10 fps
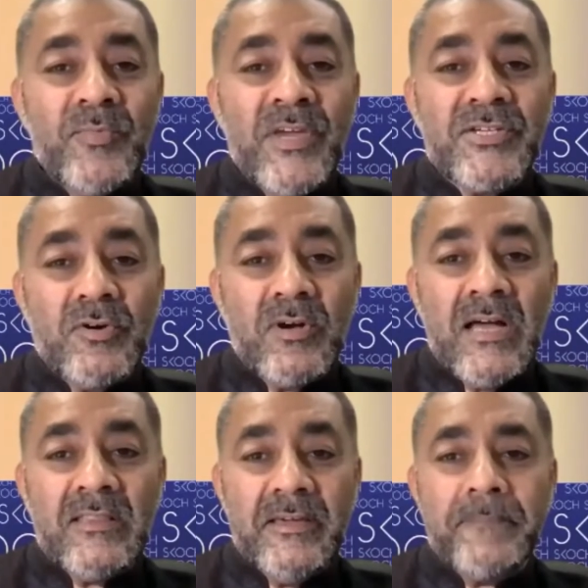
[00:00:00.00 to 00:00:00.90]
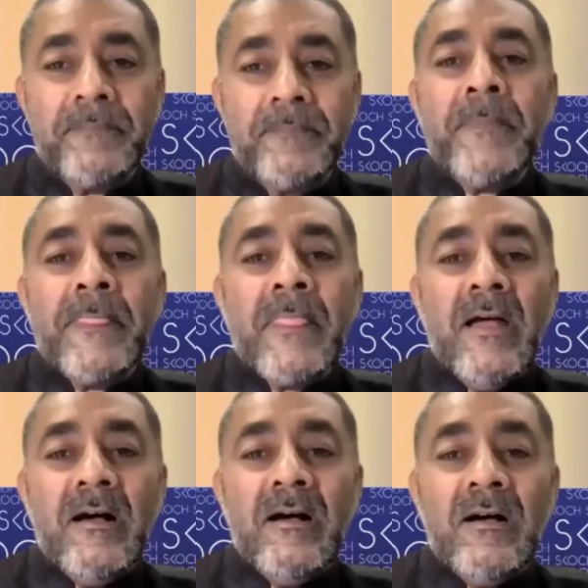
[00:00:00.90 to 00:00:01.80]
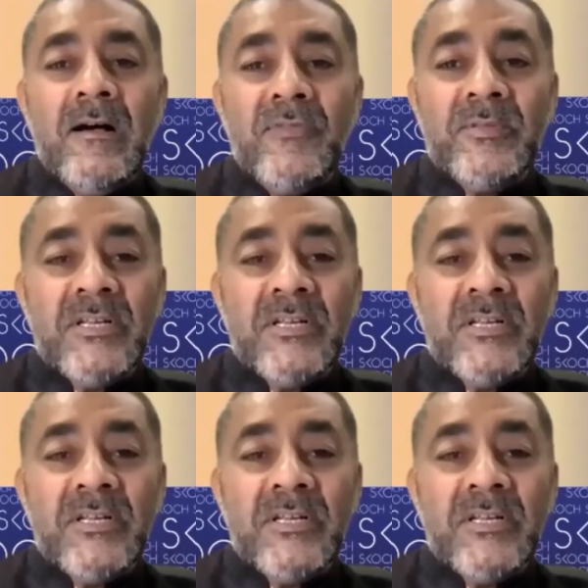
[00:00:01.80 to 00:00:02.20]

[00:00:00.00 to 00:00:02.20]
Umesh Kokate from